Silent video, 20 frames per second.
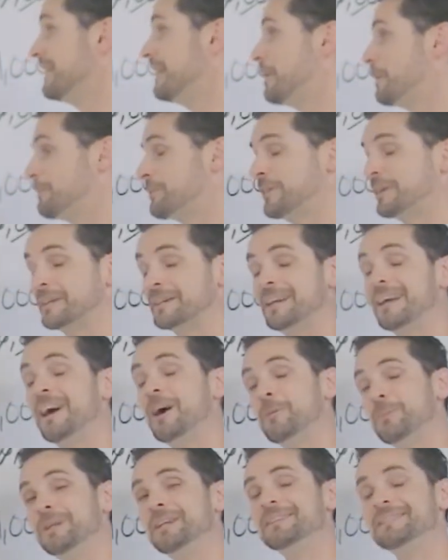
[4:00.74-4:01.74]
Now I'm thinking,
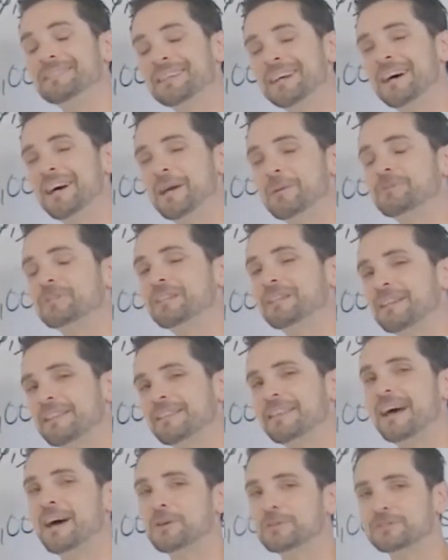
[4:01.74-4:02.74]
how many times can
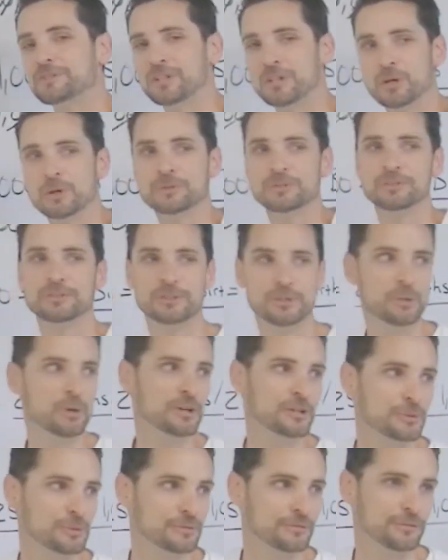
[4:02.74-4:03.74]
1,000 go into
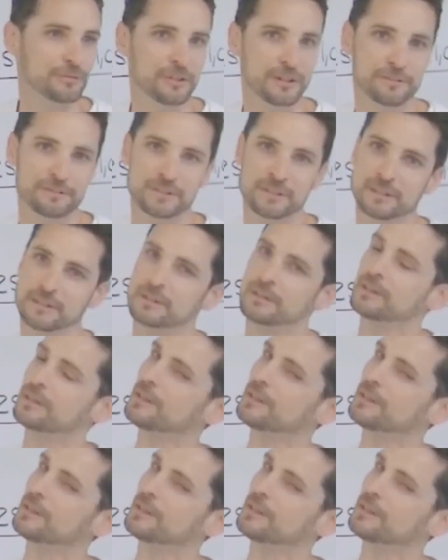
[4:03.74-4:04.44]
250?